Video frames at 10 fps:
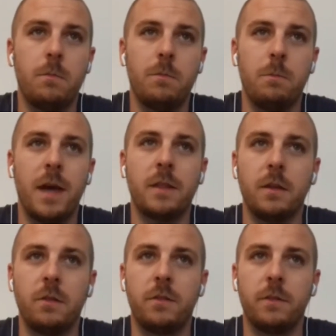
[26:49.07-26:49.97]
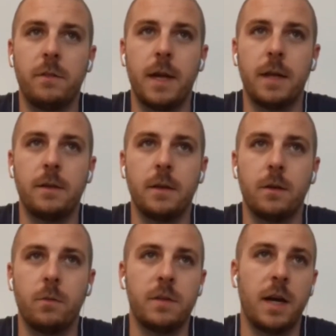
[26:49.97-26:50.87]
methods that
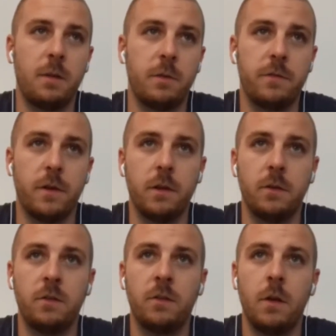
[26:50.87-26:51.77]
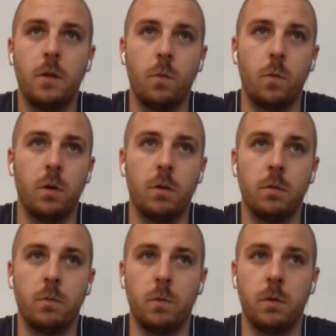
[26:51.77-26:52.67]
retirement funds
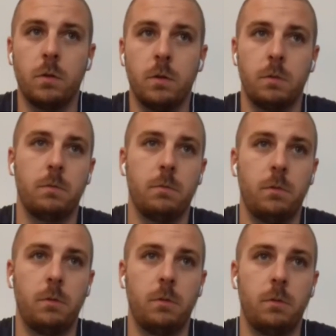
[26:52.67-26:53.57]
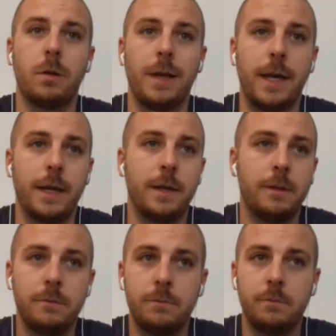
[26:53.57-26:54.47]
will look
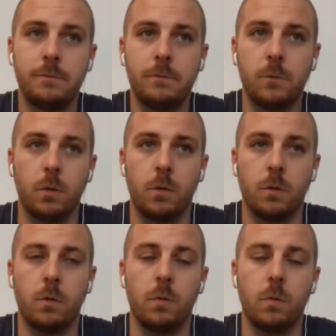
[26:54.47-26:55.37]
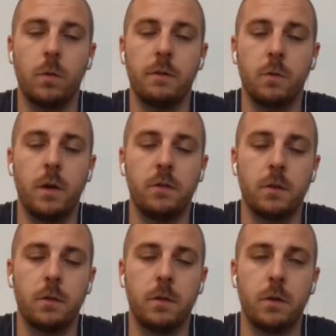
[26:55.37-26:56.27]
like, or one of the ways
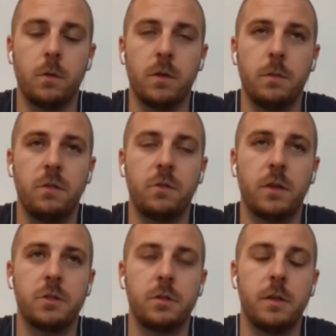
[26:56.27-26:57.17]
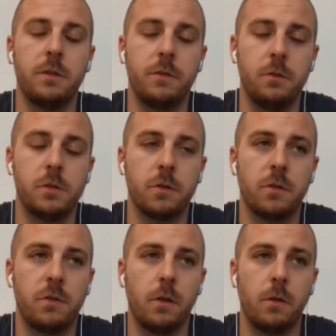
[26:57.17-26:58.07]
they're going to be structured in the
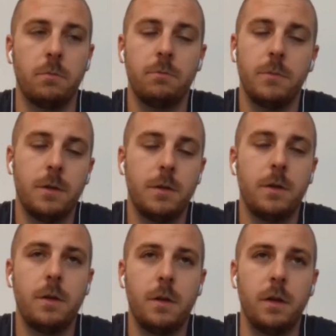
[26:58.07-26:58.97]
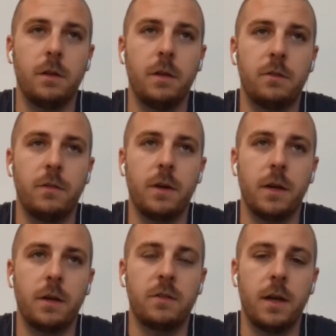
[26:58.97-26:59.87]
future. So it's
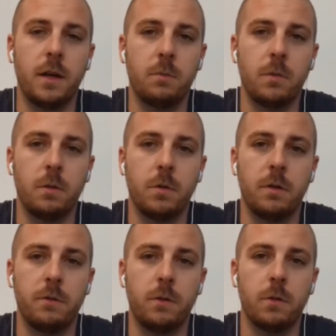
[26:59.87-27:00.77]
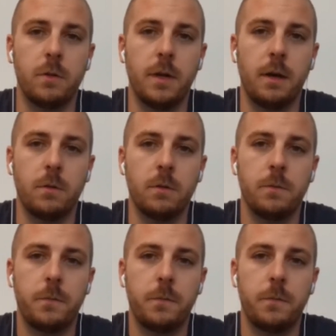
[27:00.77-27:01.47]
very exciting. I'm looking forward to that one.